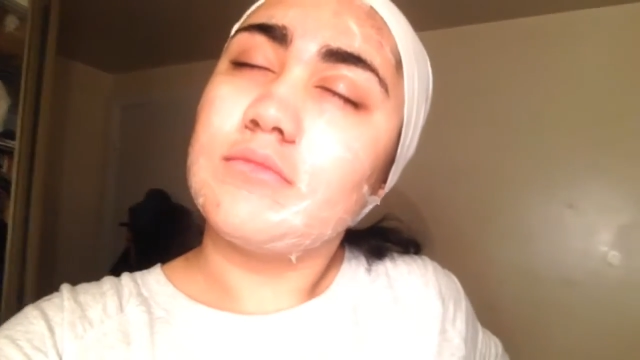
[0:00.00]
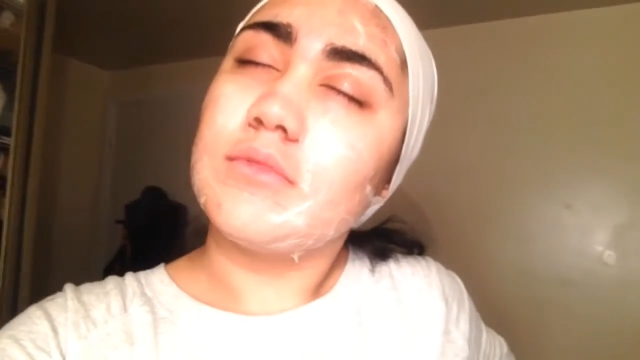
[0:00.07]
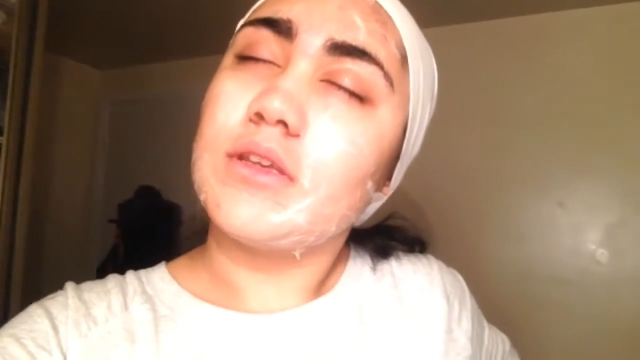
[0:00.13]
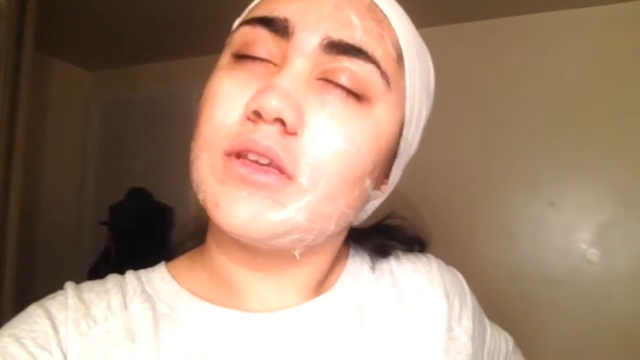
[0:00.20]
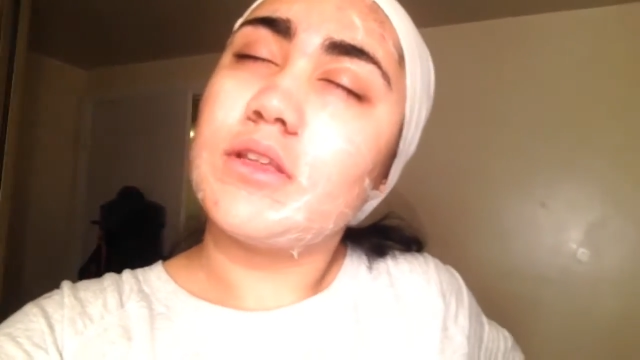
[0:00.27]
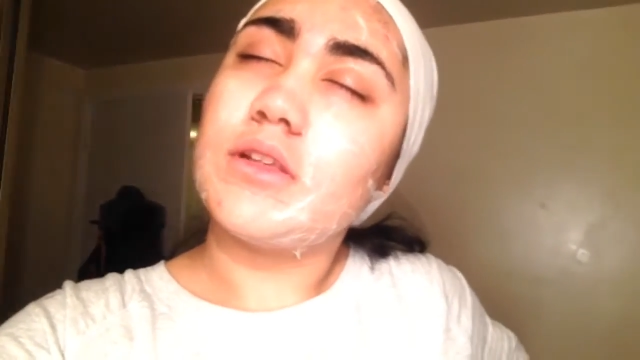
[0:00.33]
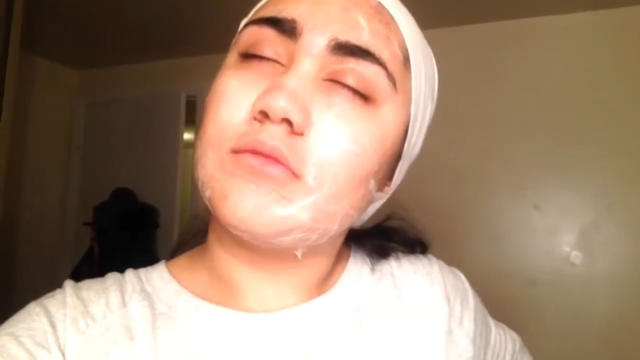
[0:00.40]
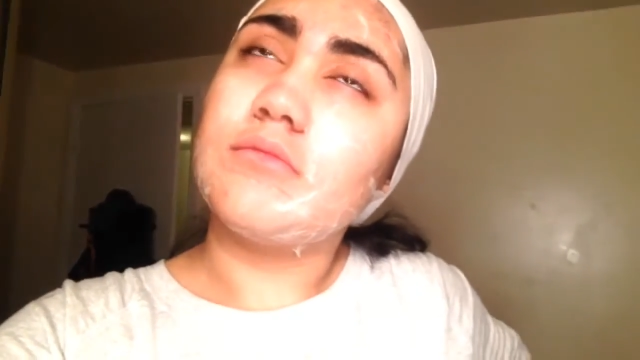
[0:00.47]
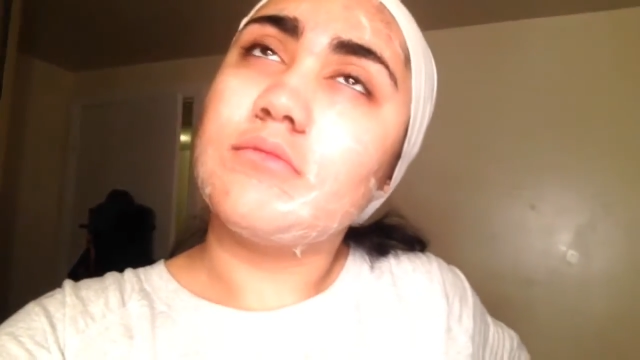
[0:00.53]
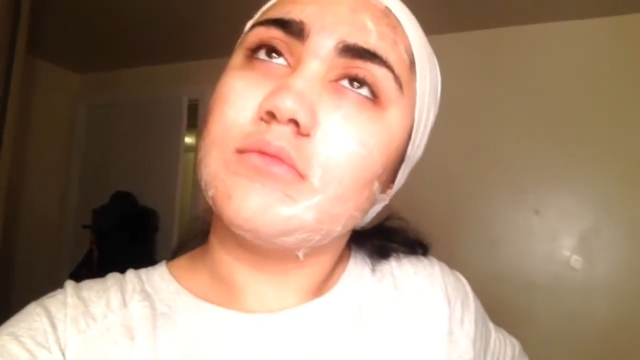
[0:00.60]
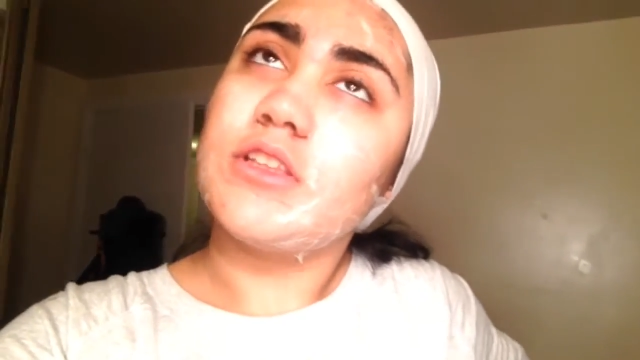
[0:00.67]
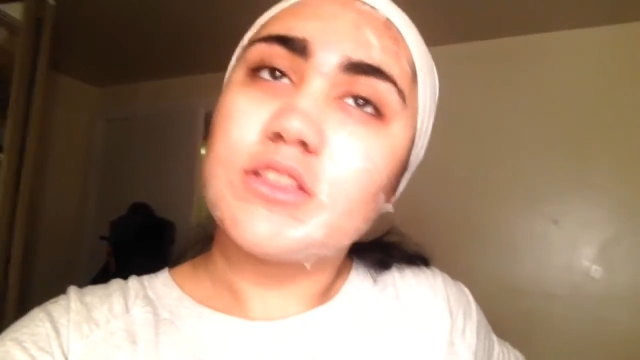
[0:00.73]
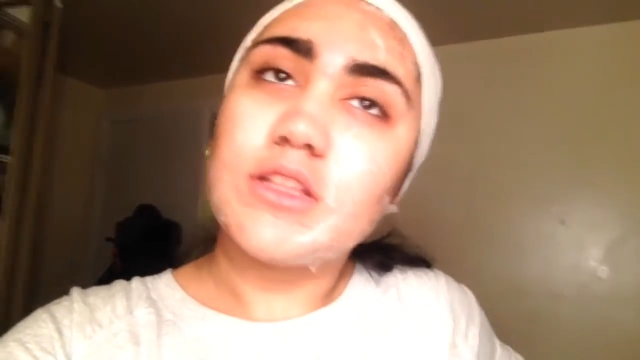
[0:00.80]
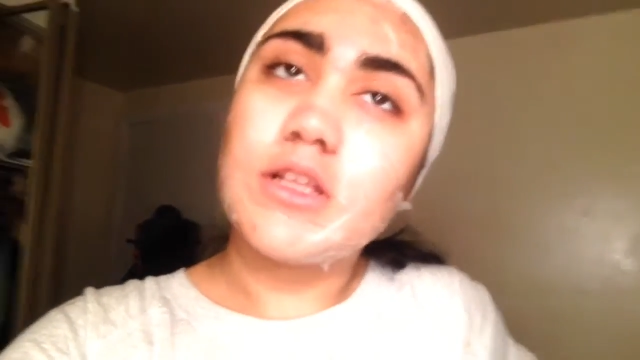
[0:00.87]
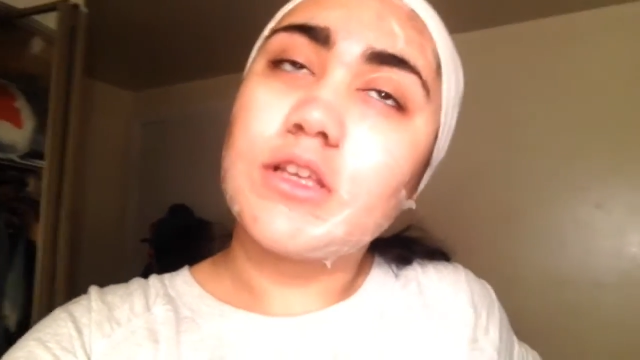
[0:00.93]
and
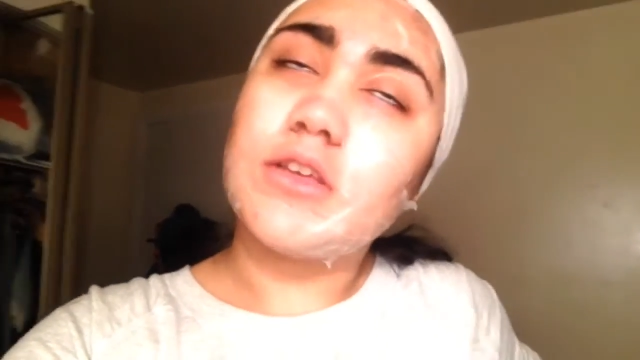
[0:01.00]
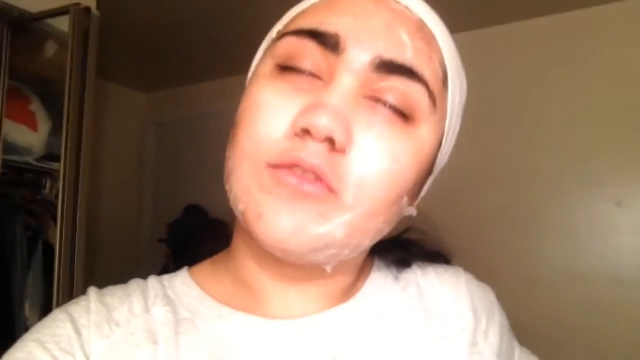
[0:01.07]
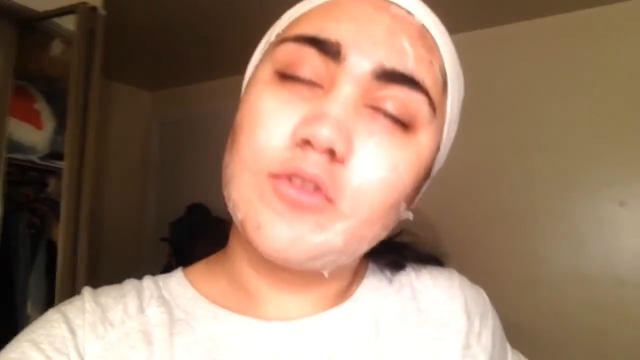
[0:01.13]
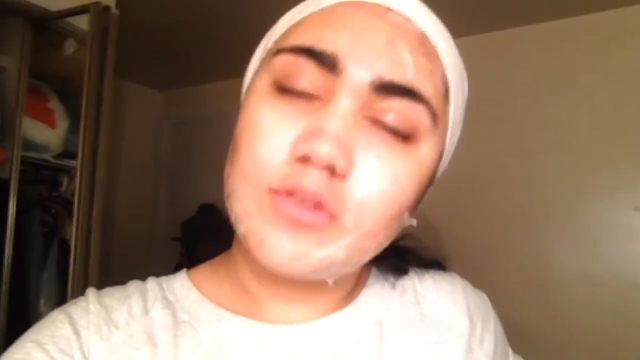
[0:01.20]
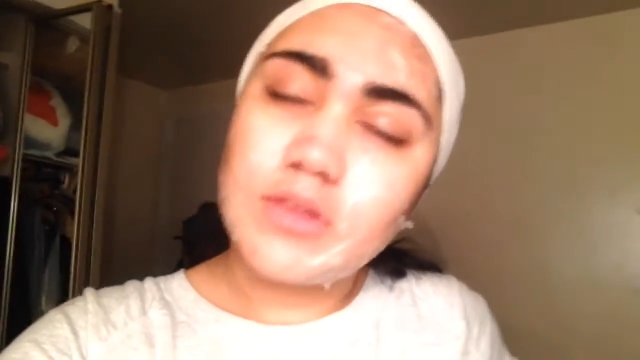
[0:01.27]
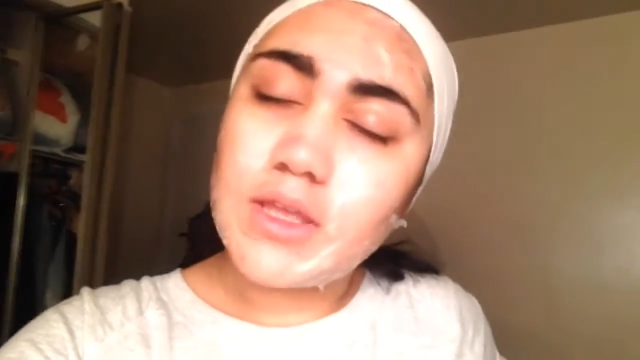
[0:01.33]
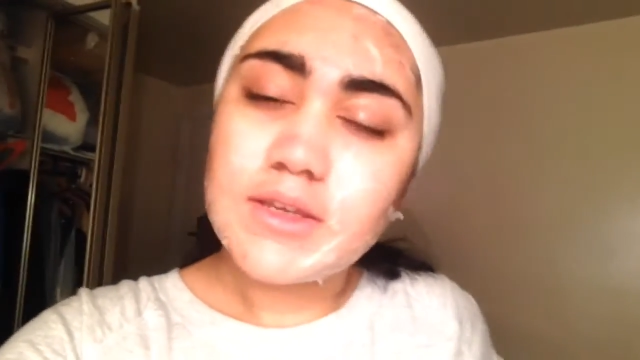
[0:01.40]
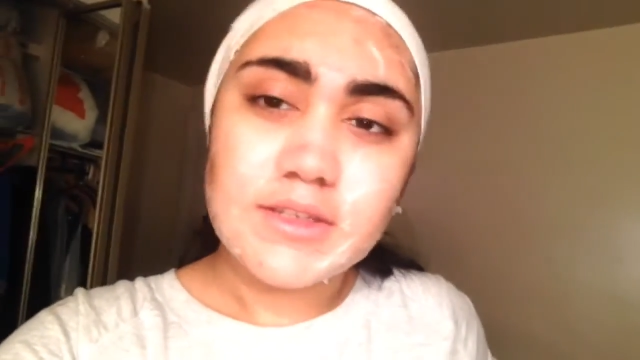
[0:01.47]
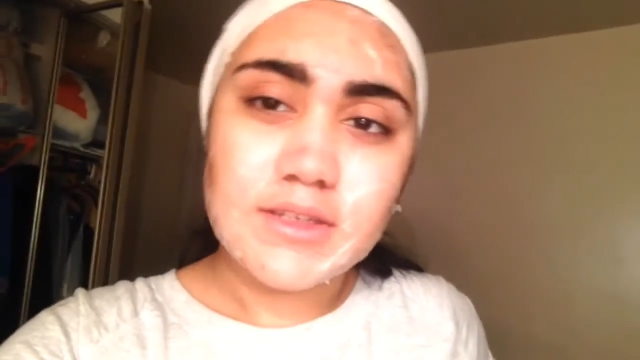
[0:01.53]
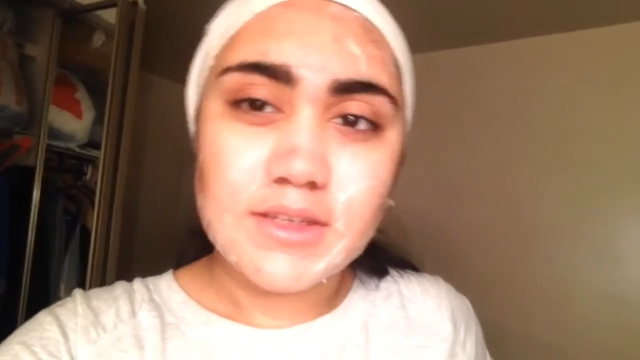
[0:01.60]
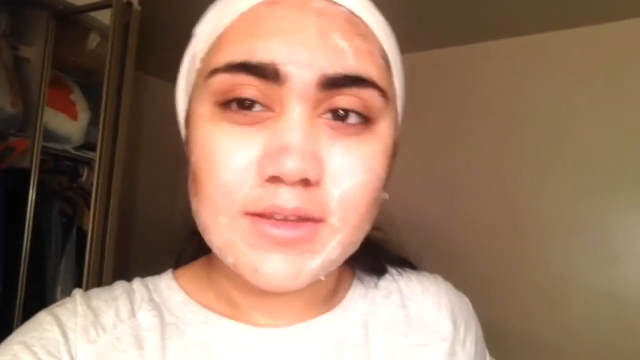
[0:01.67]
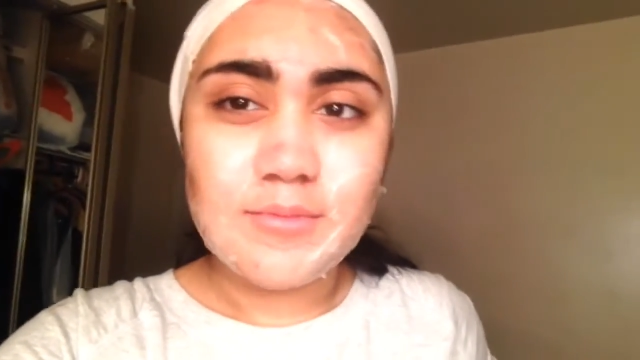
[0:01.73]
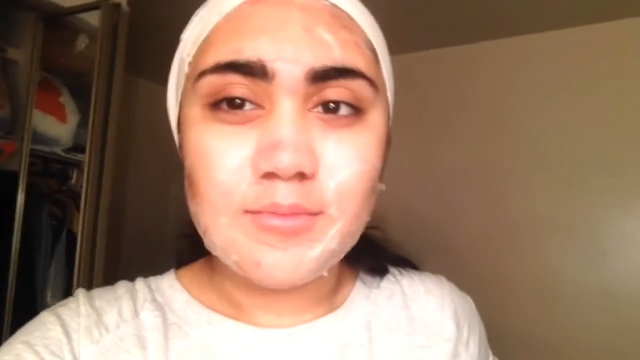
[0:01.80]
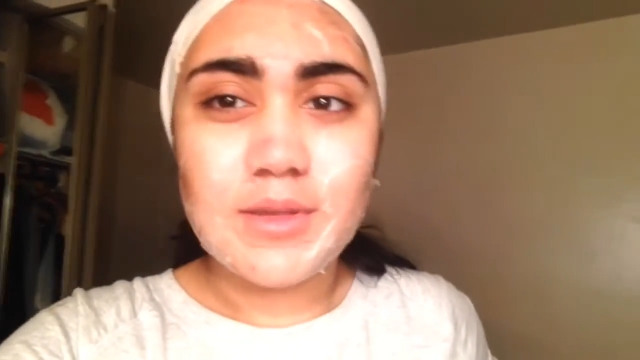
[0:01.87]
dislike if you liked it.